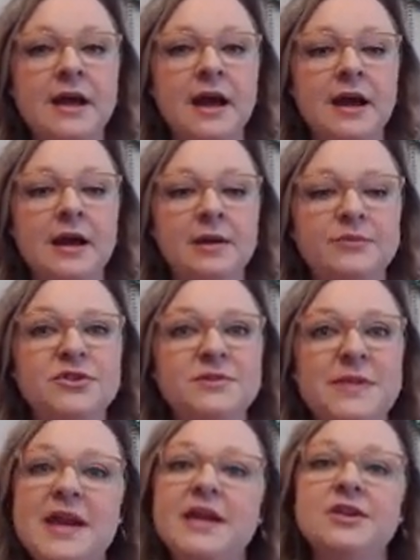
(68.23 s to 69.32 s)
just
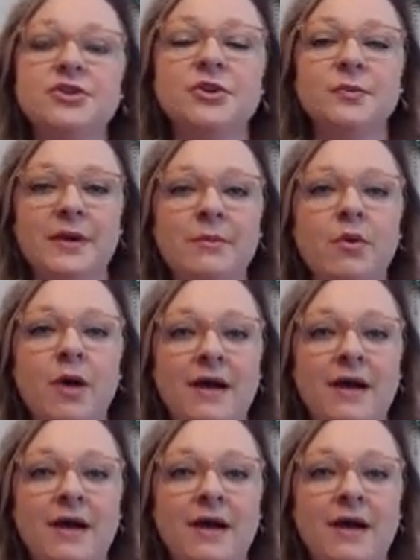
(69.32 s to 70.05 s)
making sure people